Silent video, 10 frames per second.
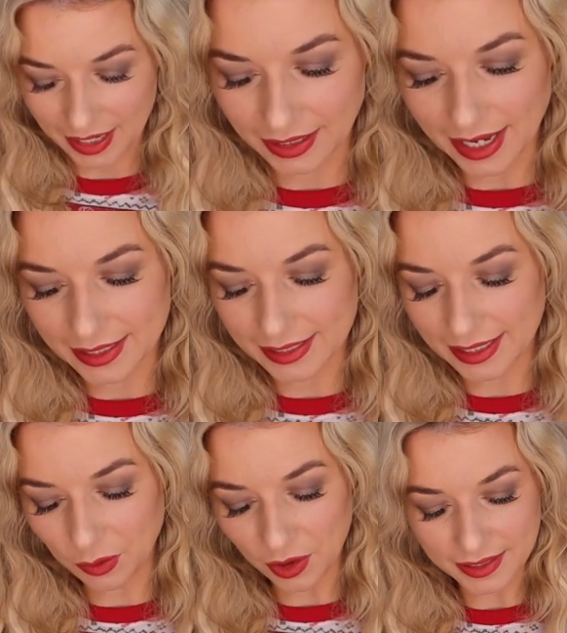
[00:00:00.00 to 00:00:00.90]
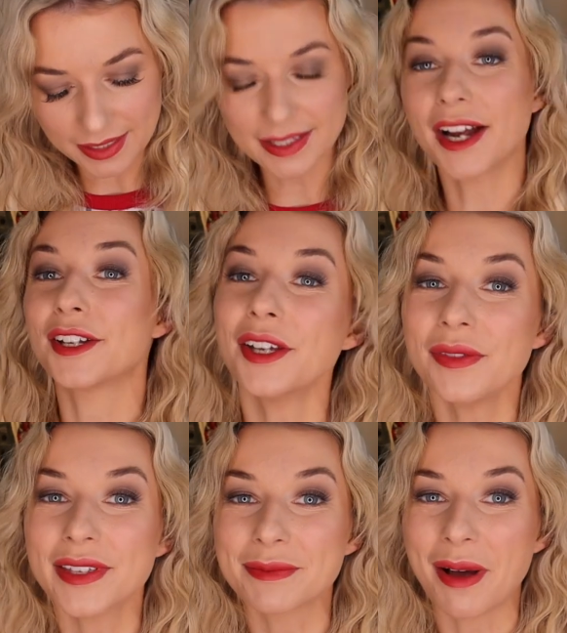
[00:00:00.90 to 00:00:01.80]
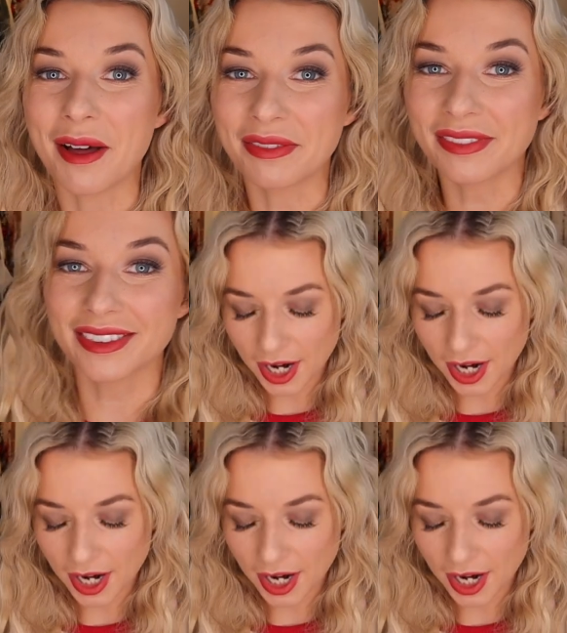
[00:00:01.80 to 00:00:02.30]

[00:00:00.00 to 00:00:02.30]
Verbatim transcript: Let's see what's inside you this month.